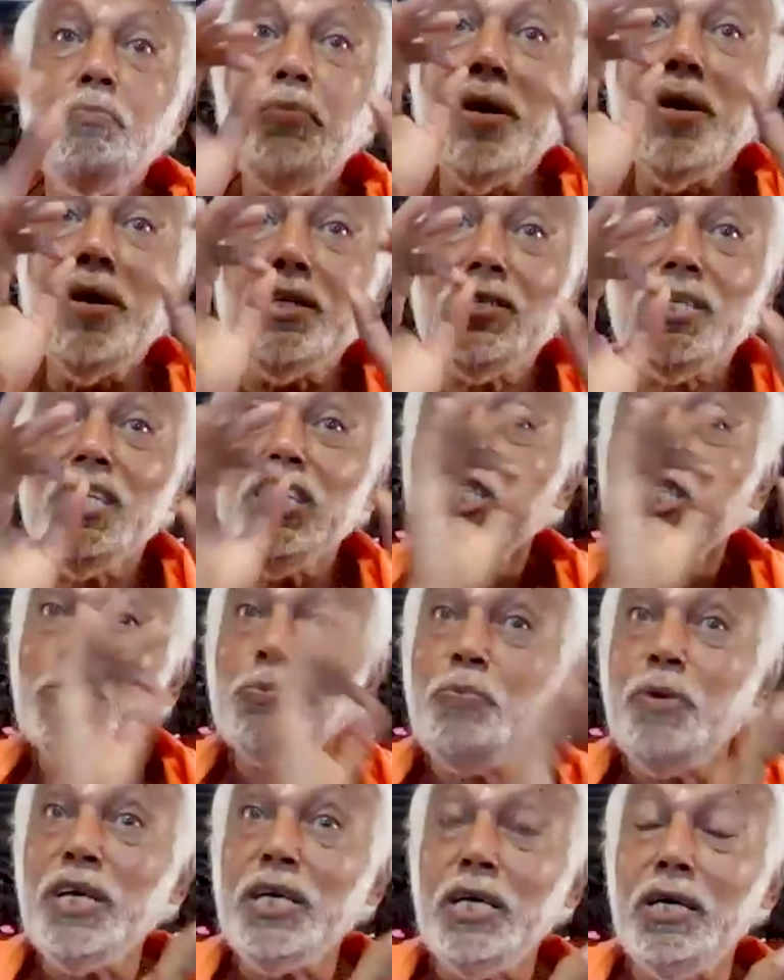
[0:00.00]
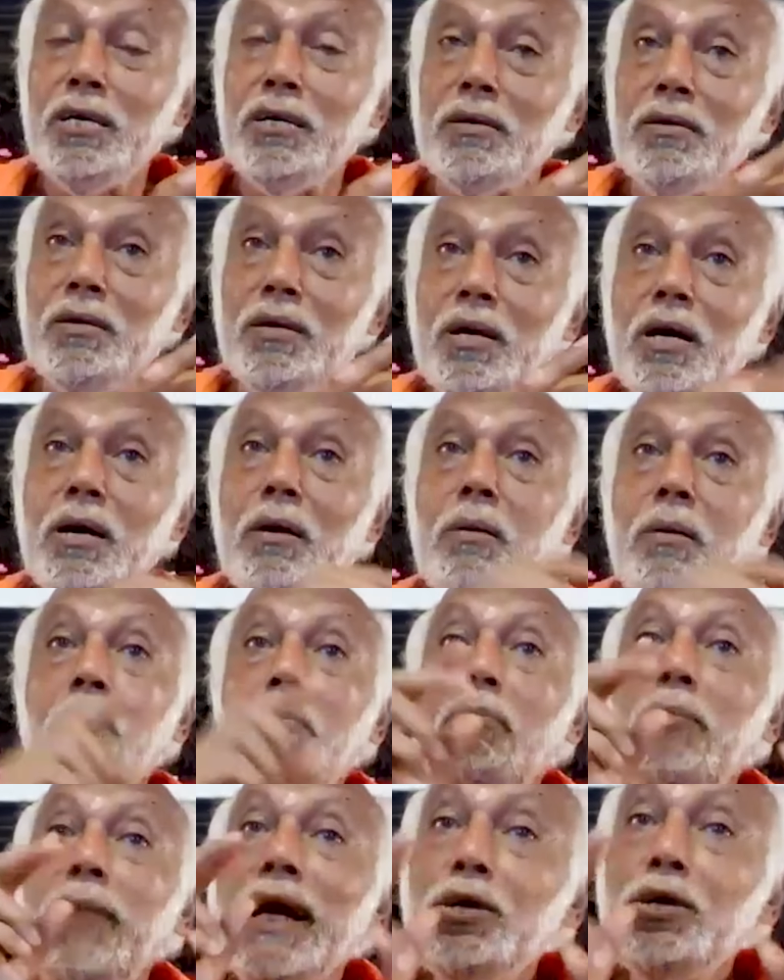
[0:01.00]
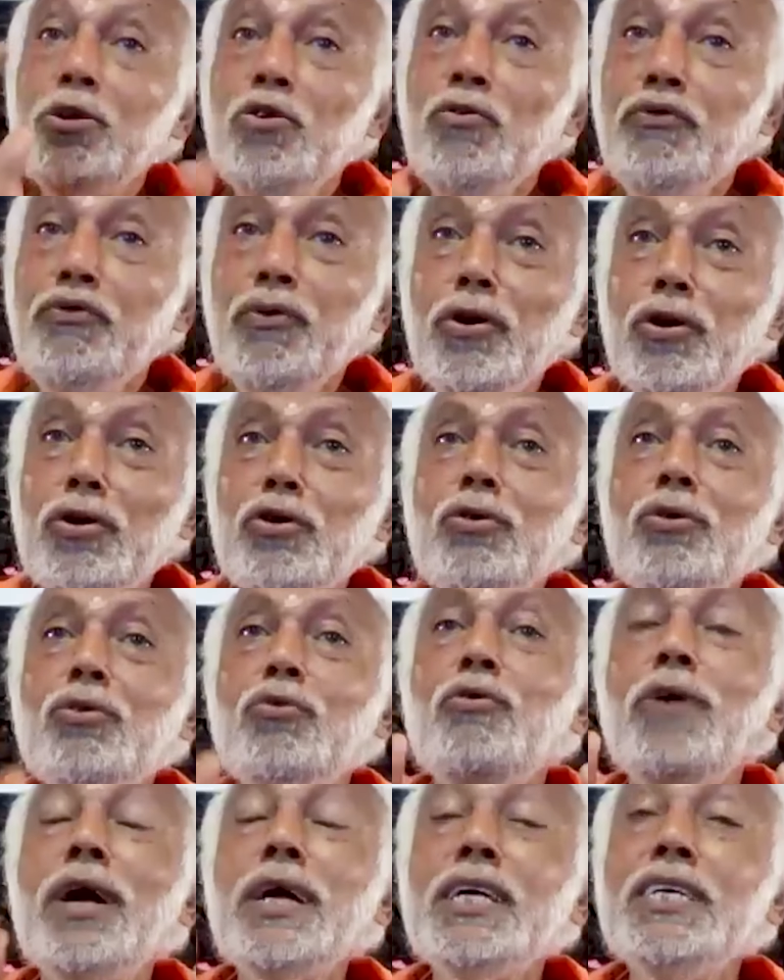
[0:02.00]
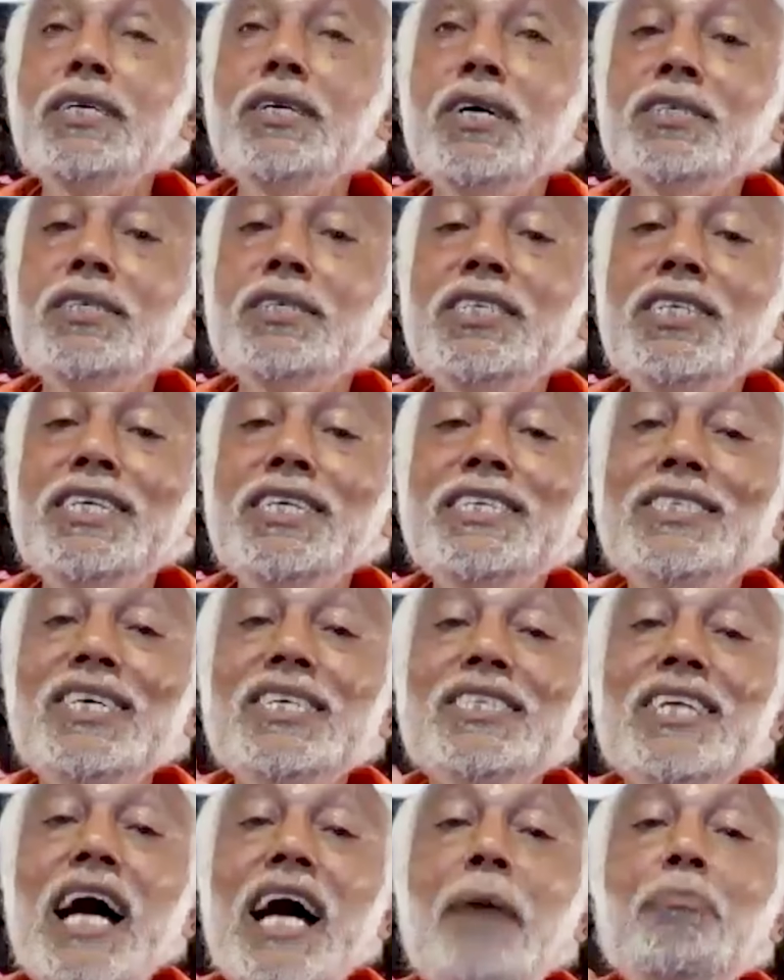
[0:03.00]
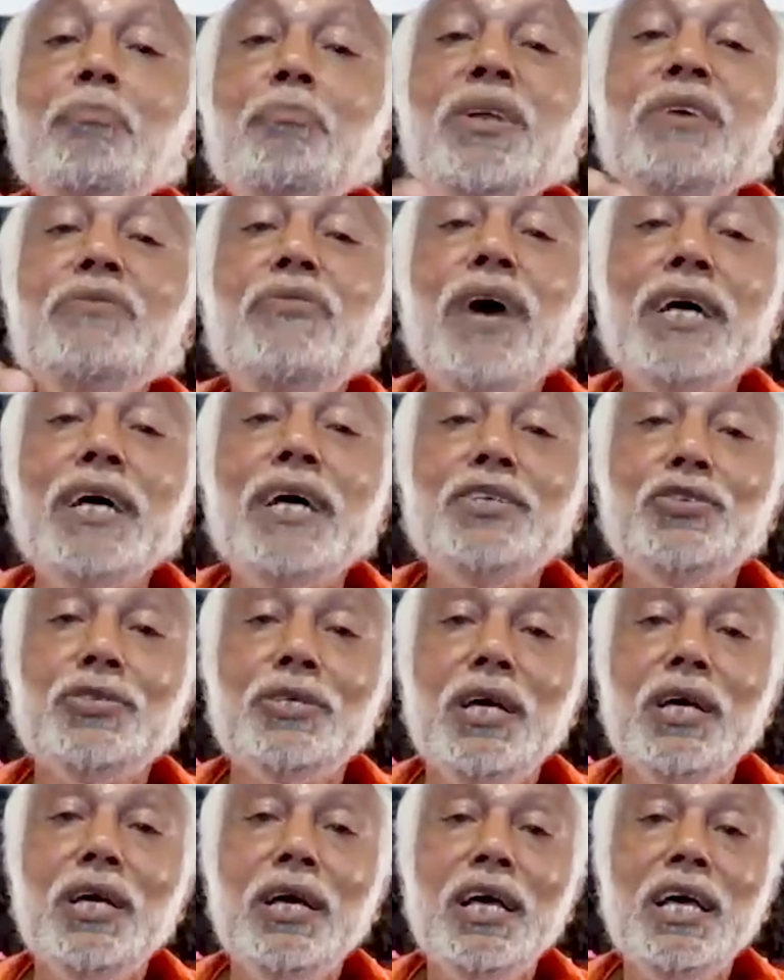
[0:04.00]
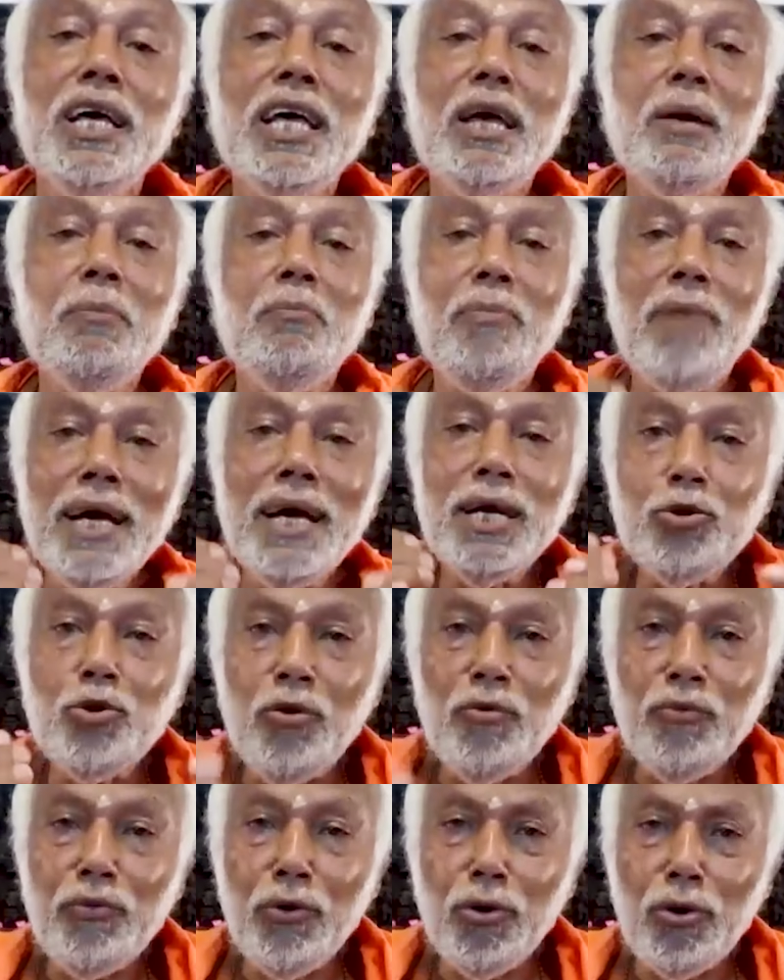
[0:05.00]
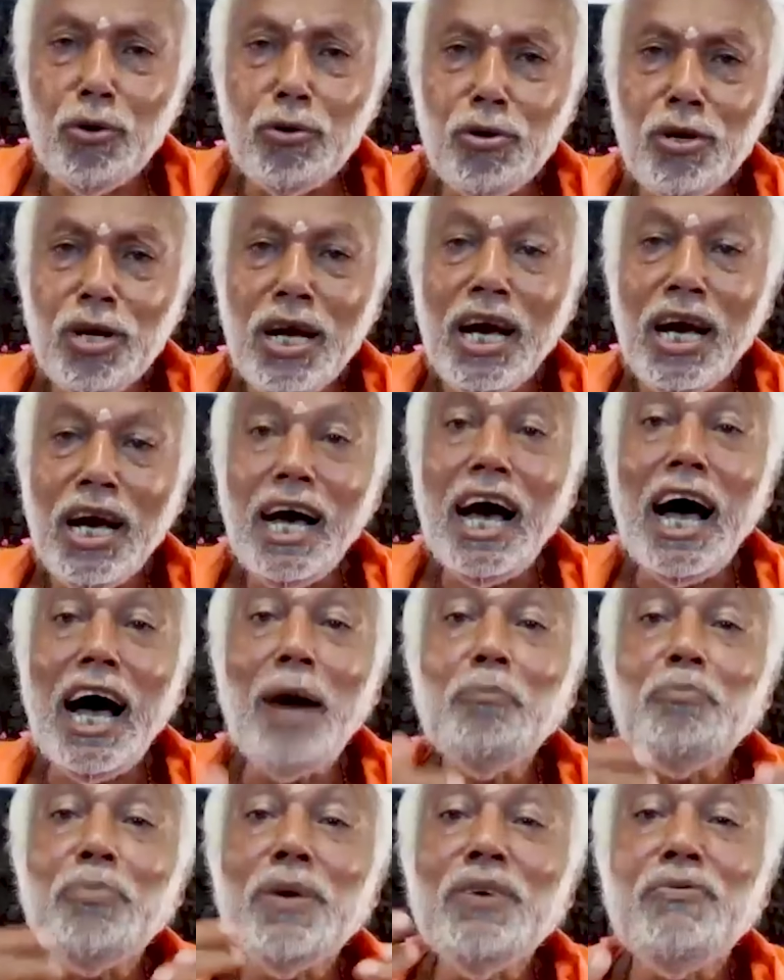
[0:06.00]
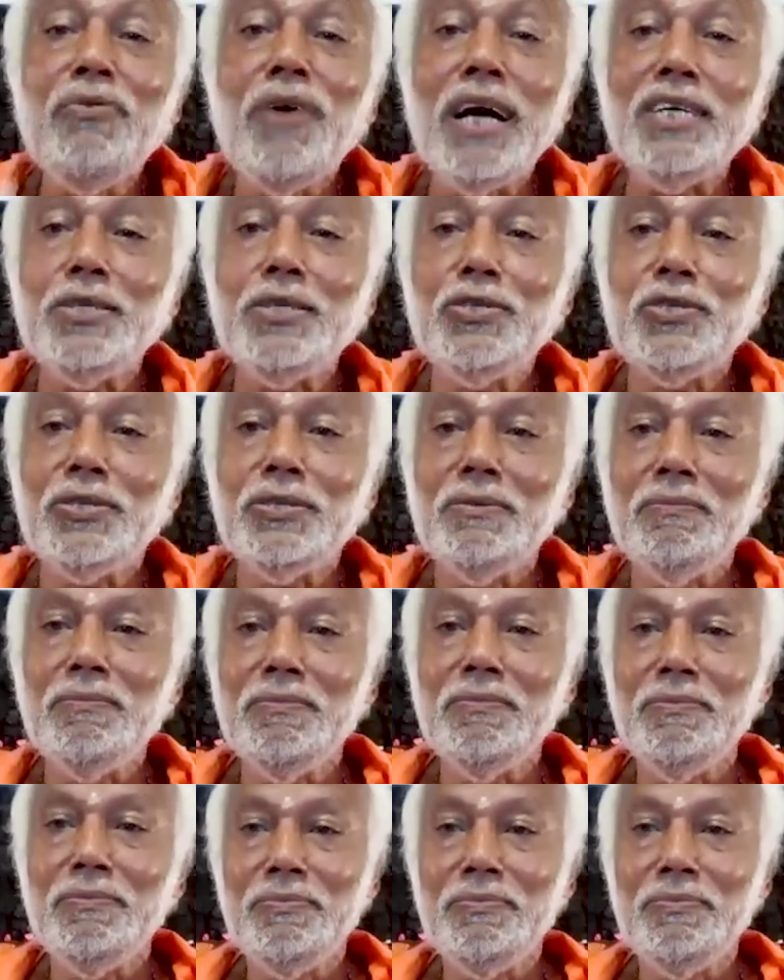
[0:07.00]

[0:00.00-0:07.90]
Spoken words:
the person is speaking, microphone, what it does, it is just amplifies. A microphone amplifies.